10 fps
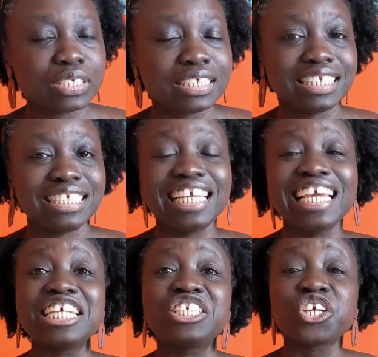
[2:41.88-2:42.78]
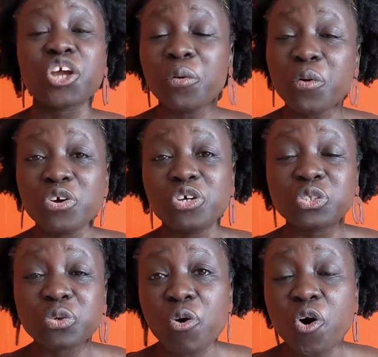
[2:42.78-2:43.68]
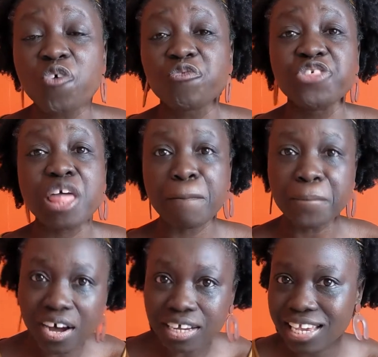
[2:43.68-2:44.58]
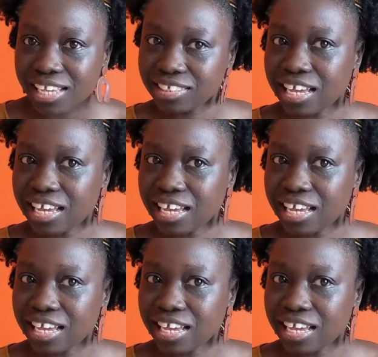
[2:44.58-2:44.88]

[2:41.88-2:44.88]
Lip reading: a city is to go on a tour through their markets.